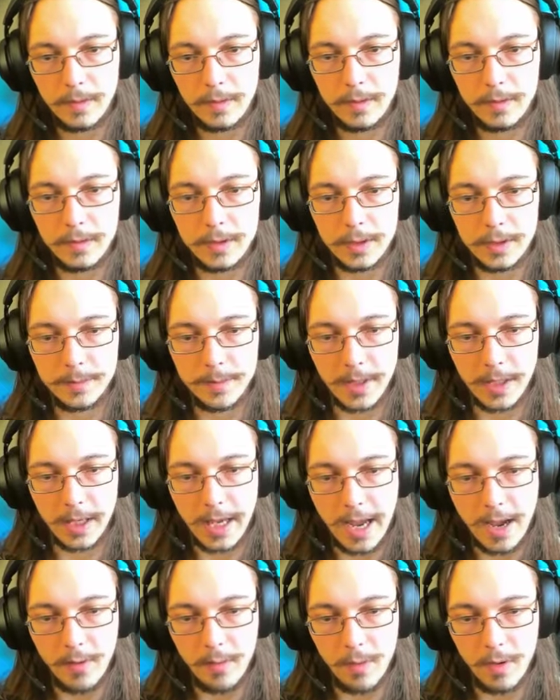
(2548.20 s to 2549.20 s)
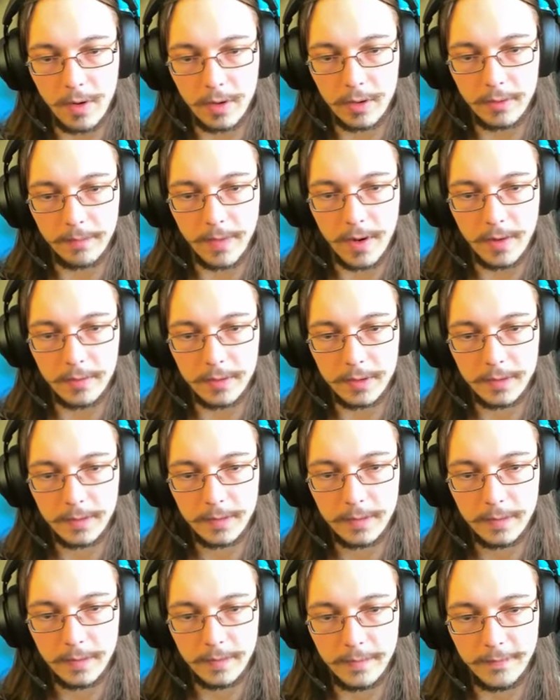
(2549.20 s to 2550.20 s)
It's just my cat walking around.
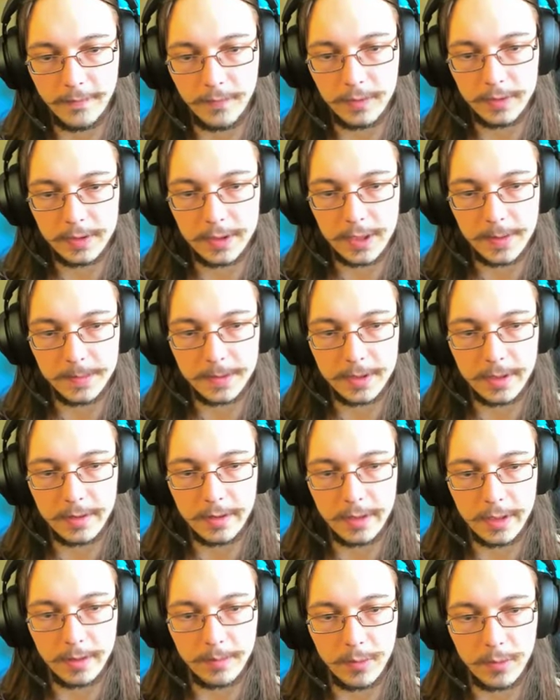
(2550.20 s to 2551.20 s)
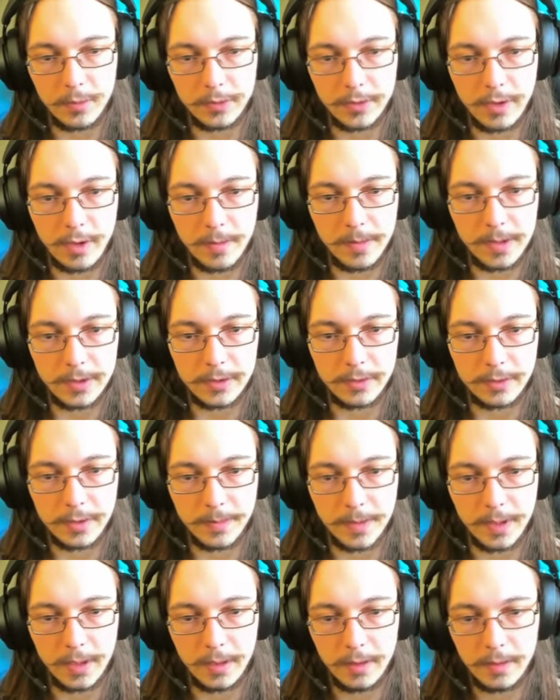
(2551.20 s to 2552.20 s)
footsteps sound like more zombies or
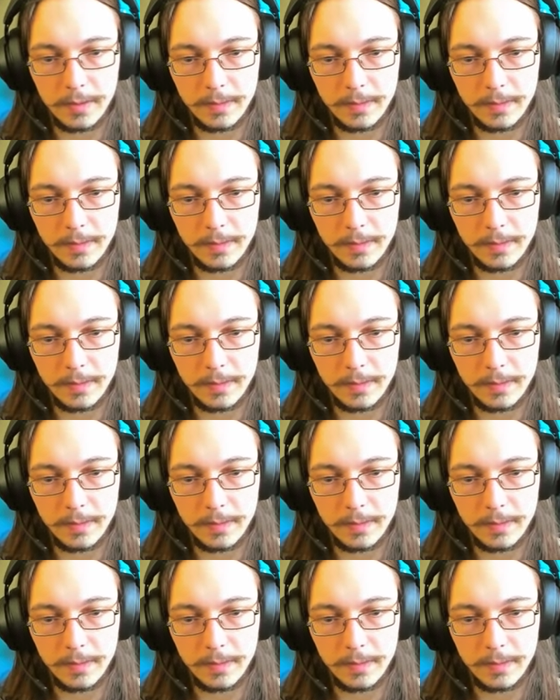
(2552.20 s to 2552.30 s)
something.